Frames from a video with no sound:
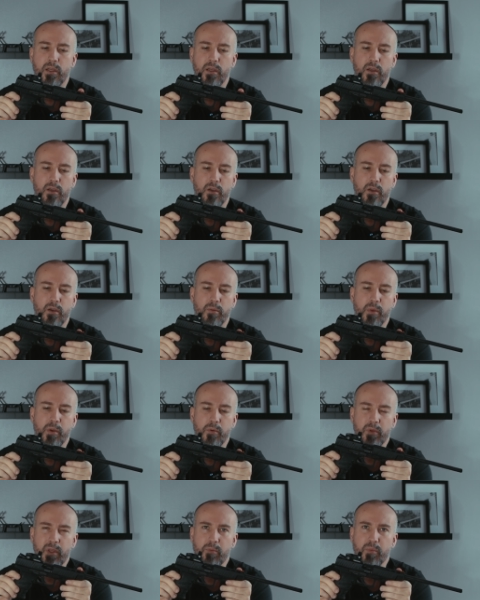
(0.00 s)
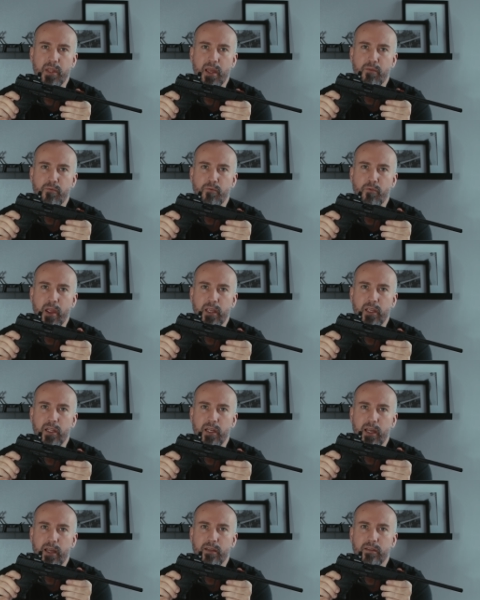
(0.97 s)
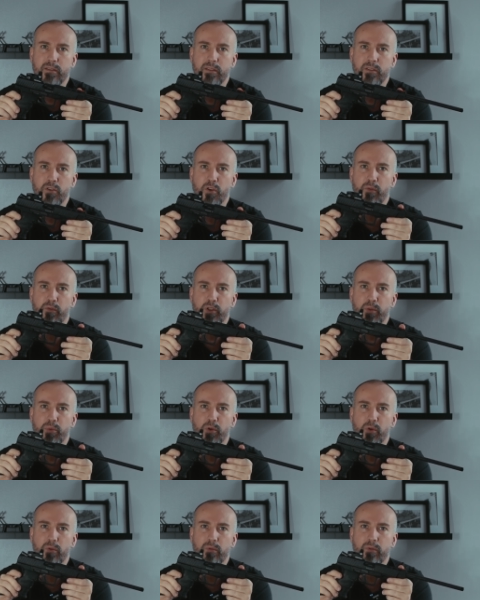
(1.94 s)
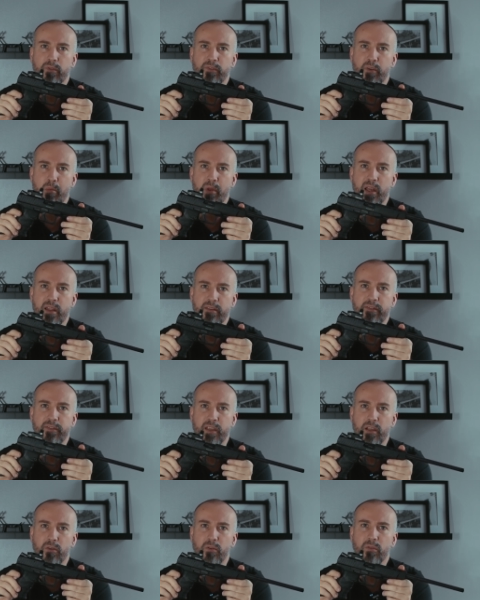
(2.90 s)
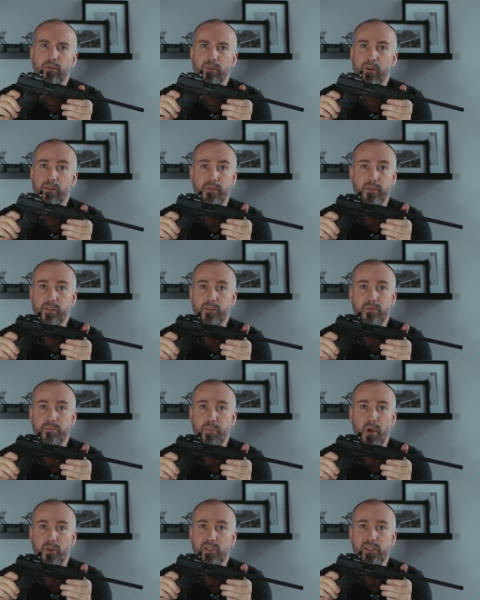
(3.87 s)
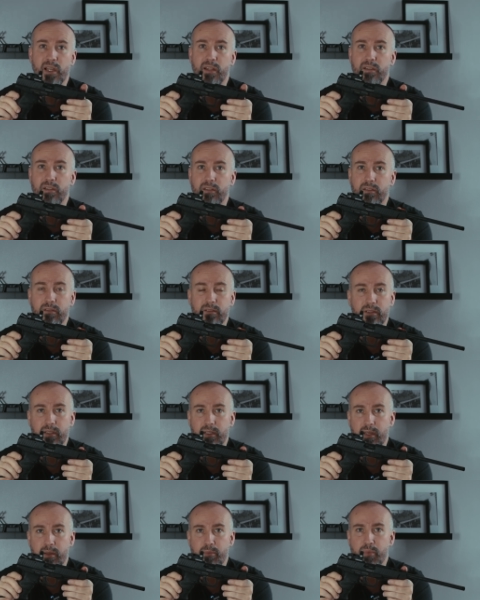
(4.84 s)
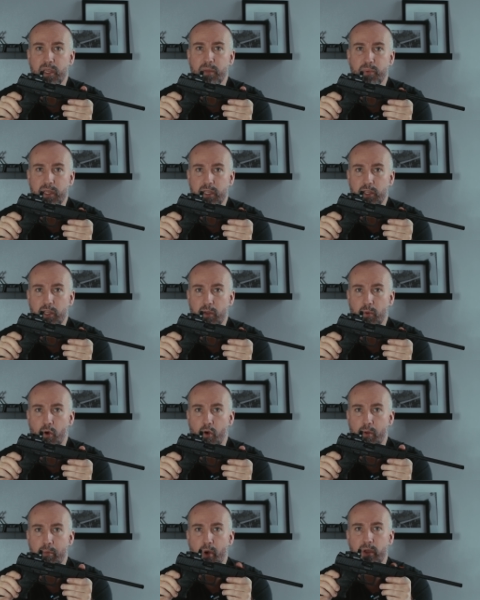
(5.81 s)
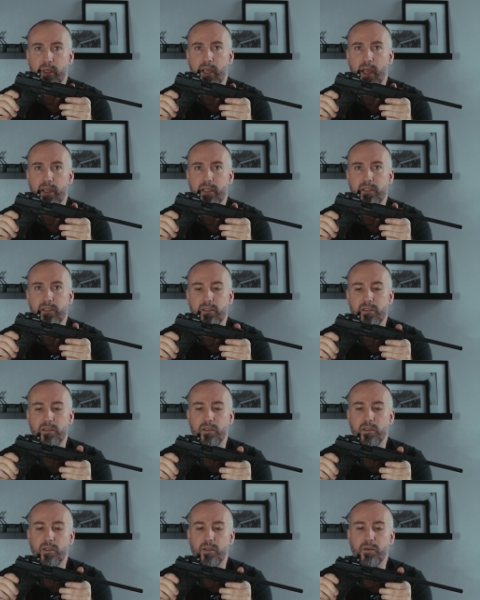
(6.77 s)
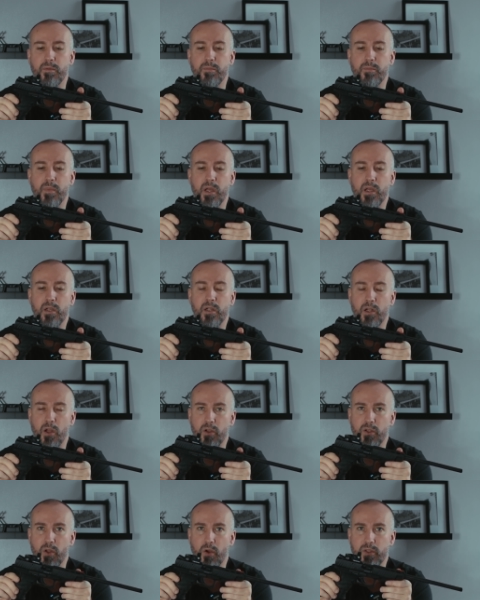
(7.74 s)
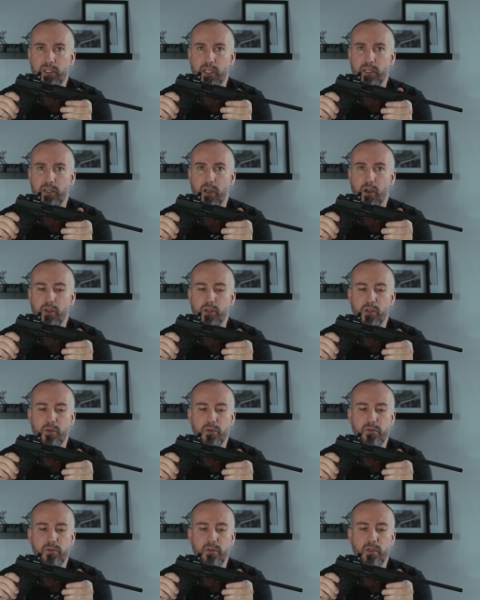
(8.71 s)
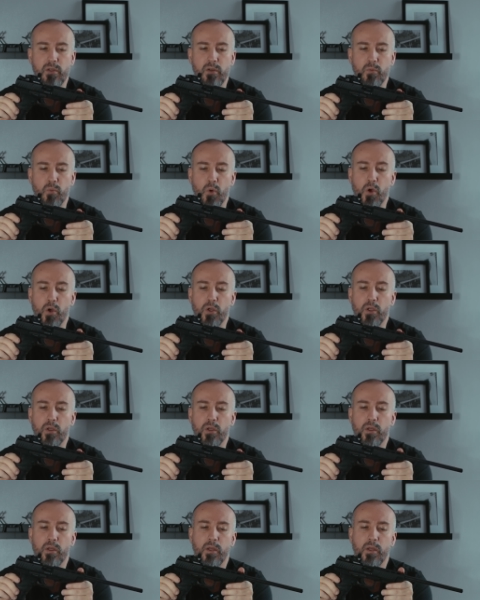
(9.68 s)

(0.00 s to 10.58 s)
and it would give me that regular, comfortable, familiar feel of a bog standard PPQ, or in my case Glock 19 that I use at work.